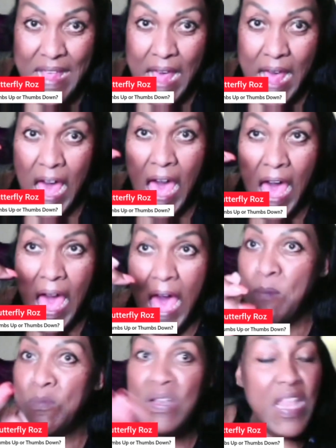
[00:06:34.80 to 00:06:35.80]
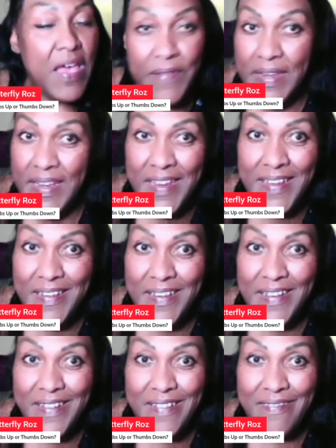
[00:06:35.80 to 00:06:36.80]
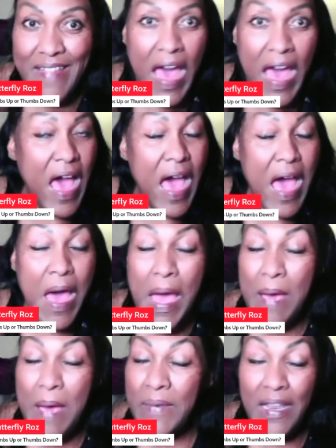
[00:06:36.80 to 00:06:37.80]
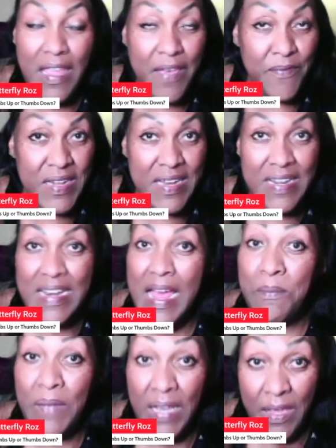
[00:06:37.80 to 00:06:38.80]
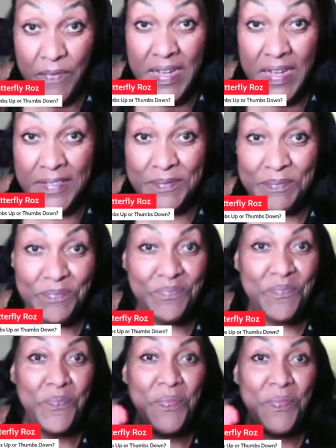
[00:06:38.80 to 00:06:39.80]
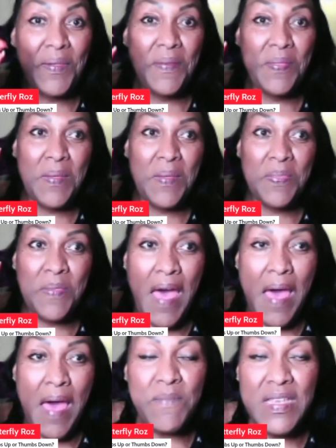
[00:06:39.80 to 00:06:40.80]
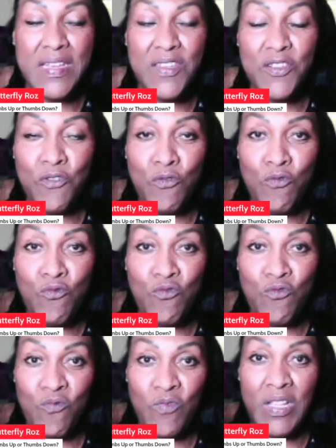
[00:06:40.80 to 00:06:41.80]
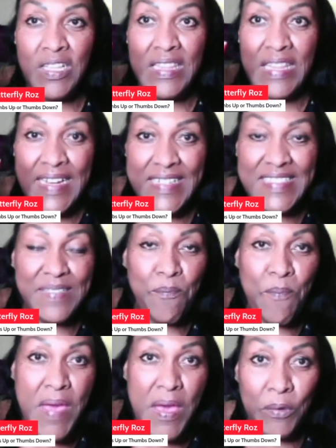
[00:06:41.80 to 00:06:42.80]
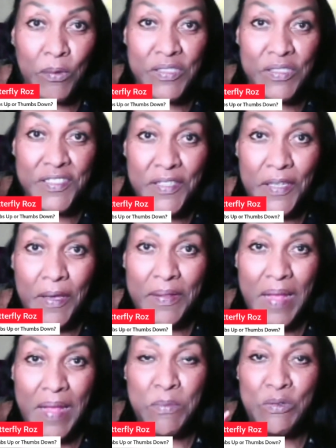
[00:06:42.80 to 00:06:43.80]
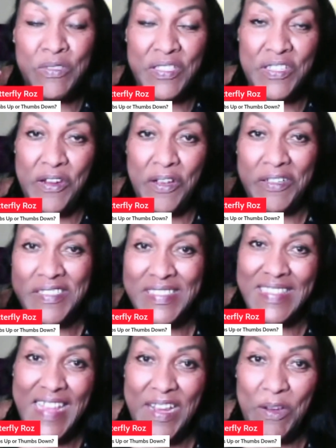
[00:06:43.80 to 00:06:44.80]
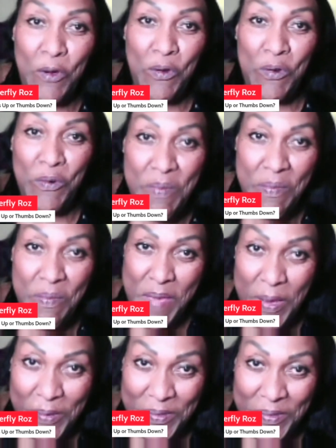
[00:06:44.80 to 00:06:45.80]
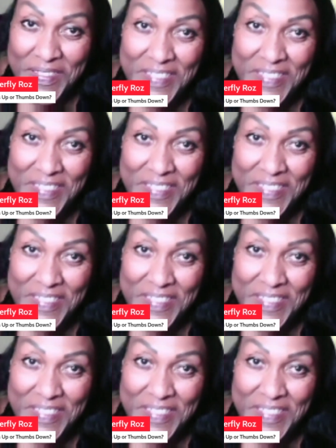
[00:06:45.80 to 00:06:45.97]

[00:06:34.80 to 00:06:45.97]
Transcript: I'm loving it. I'm loving it. I'm loving it. I mean, the lace melts. I'm using y'all's lingo, melts.